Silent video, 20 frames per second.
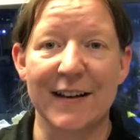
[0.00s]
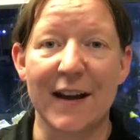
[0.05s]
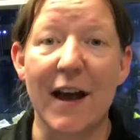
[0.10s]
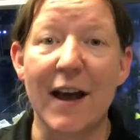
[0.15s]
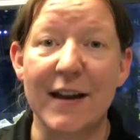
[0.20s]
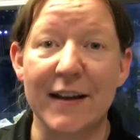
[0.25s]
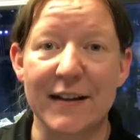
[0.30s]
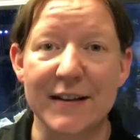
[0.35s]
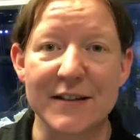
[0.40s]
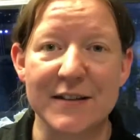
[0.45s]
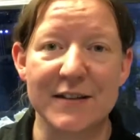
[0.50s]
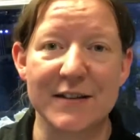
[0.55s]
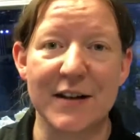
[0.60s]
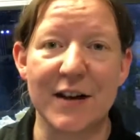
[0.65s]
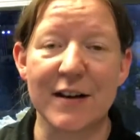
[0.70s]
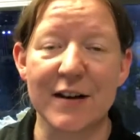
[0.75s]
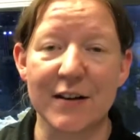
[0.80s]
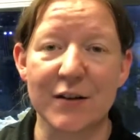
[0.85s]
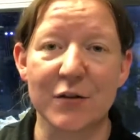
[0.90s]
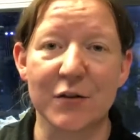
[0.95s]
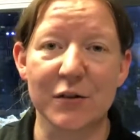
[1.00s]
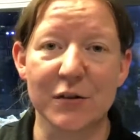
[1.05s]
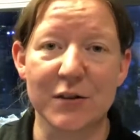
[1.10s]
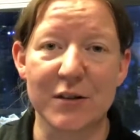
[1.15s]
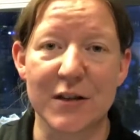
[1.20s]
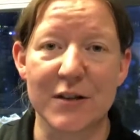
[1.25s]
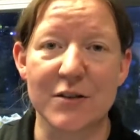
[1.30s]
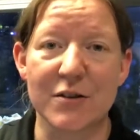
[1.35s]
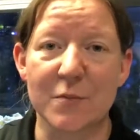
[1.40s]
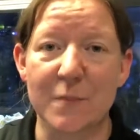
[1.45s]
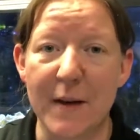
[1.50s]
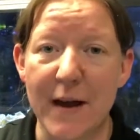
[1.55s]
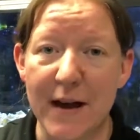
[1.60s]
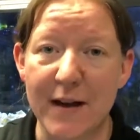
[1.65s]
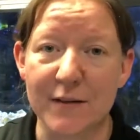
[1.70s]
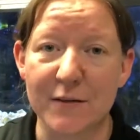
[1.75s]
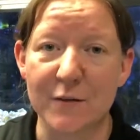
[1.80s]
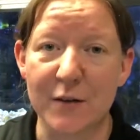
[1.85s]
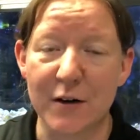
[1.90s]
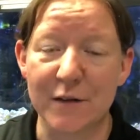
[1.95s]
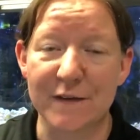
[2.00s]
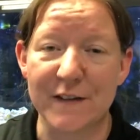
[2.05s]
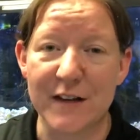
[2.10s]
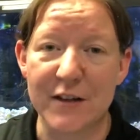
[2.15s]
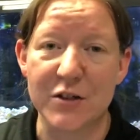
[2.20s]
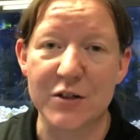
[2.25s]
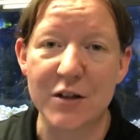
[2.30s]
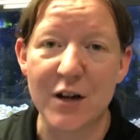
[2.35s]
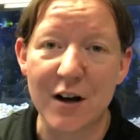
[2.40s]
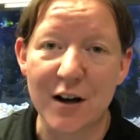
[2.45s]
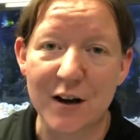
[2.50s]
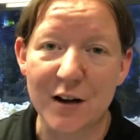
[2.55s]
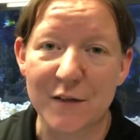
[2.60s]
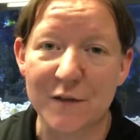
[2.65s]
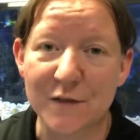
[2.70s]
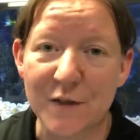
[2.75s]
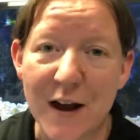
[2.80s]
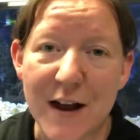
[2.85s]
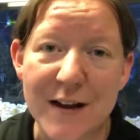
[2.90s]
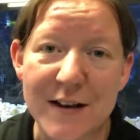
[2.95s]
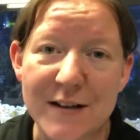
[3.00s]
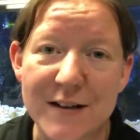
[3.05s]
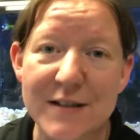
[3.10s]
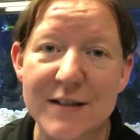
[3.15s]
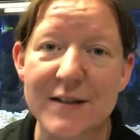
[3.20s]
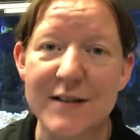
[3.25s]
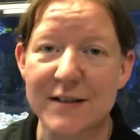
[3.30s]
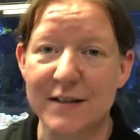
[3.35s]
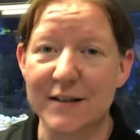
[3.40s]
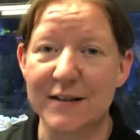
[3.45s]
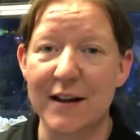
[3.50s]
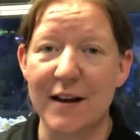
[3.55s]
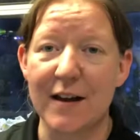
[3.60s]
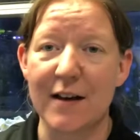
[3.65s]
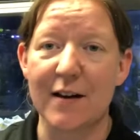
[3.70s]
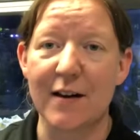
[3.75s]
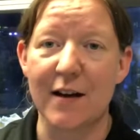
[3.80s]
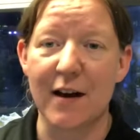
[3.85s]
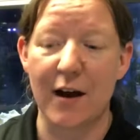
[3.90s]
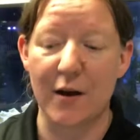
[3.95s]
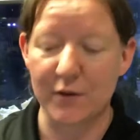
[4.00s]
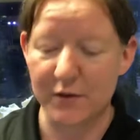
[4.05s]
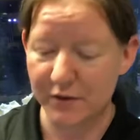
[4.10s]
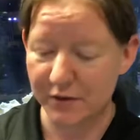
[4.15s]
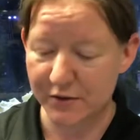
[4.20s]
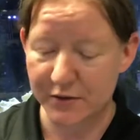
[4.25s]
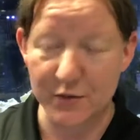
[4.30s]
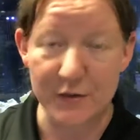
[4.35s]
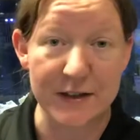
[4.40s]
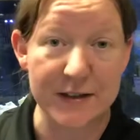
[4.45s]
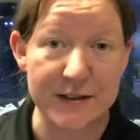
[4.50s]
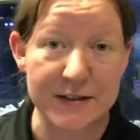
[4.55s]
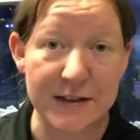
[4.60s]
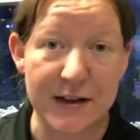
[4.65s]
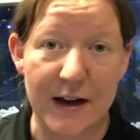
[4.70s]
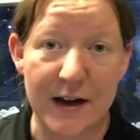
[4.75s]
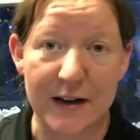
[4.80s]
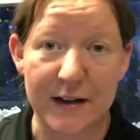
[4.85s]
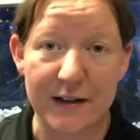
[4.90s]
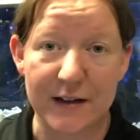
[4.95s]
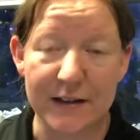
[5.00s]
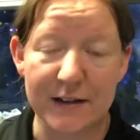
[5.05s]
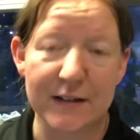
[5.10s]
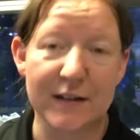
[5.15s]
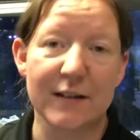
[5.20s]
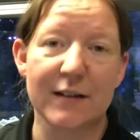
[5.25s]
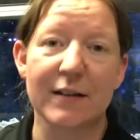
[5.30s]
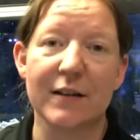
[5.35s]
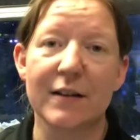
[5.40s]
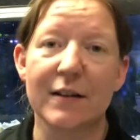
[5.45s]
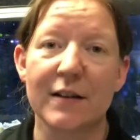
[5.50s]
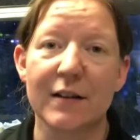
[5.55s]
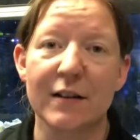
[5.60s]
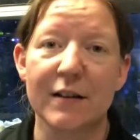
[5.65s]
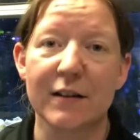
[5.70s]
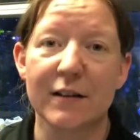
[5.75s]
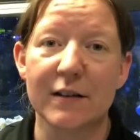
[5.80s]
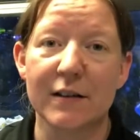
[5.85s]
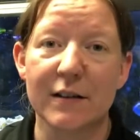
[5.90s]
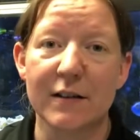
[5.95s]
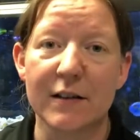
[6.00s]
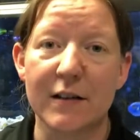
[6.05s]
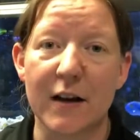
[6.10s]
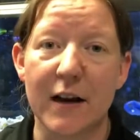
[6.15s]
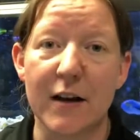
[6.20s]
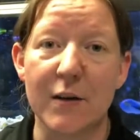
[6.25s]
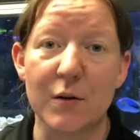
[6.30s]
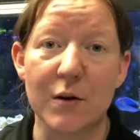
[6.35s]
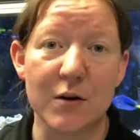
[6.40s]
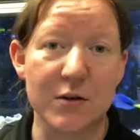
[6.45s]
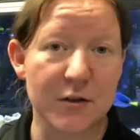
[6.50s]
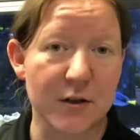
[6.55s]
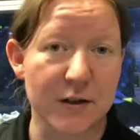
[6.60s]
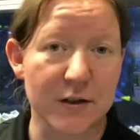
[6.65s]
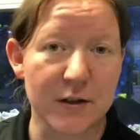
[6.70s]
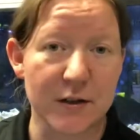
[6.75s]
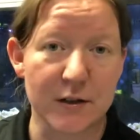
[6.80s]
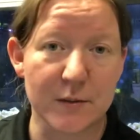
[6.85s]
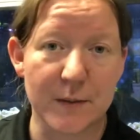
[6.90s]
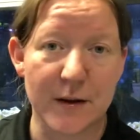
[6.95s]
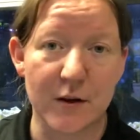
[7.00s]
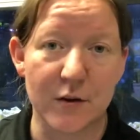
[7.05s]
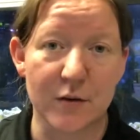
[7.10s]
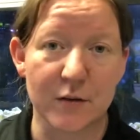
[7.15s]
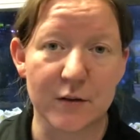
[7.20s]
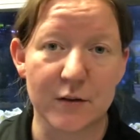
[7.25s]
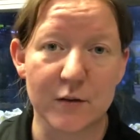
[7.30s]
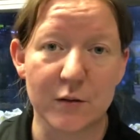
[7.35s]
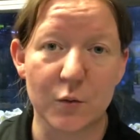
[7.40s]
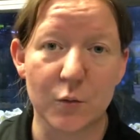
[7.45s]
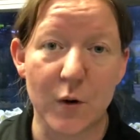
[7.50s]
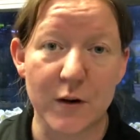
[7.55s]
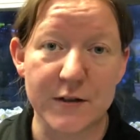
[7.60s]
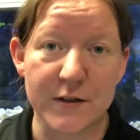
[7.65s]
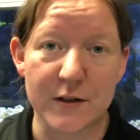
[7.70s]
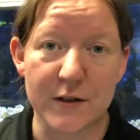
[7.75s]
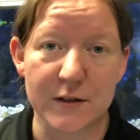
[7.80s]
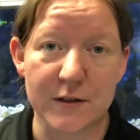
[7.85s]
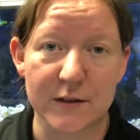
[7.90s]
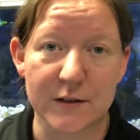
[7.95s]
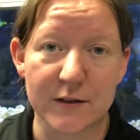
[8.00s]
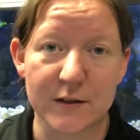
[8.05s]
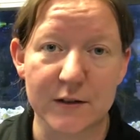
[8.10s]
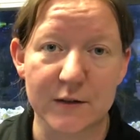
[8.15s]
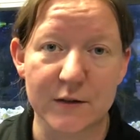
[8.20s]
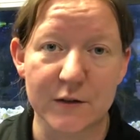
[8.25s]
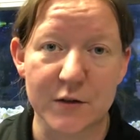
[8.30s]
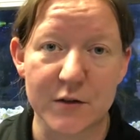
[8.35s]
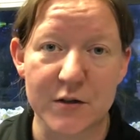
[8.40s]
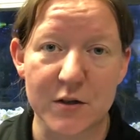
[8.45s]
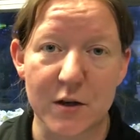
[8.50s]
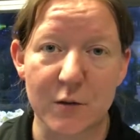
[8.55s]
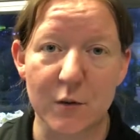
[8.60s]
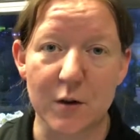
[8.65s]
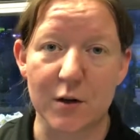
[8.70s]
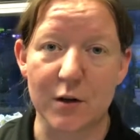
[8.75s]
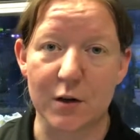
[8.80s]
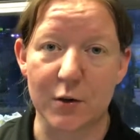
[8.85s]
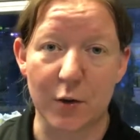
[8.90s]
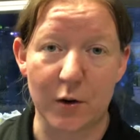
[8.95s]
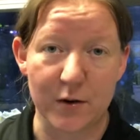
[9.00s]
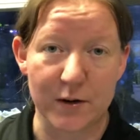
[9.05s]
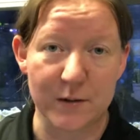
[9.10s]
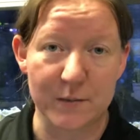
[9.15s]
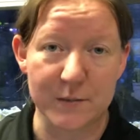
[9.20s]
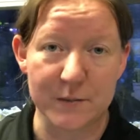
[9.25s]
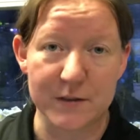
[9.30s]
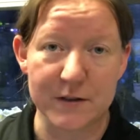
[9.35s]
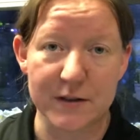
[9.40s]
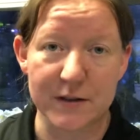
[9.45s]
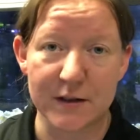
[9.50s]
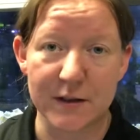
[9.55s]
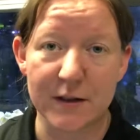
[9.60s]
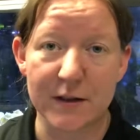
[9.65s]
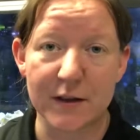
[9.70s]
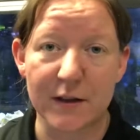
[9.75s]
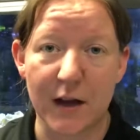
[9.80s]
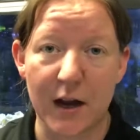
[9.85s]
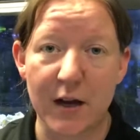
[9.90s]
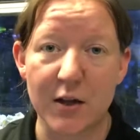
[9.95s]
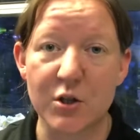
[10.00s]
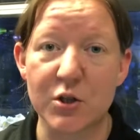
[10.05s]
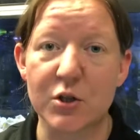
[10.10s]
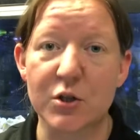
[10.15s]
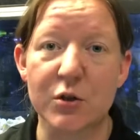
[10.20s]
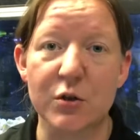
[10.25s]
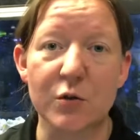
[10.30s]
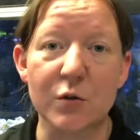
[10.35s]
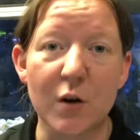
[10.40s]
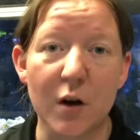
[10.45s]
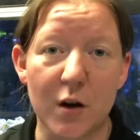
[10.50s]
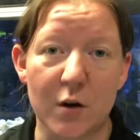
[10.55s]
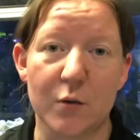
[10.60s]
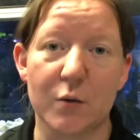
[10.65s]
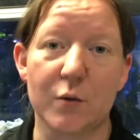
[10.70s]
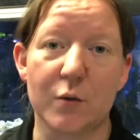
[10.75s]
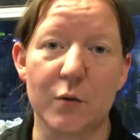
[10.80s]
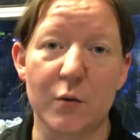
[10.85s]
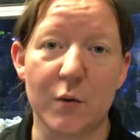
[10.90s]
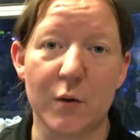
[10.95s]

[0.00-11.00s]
Hey, it's Jen at Colchester Pet, where fish are friends. How are you doing today? Today we are talking about water for saltwater aquariums, H2O.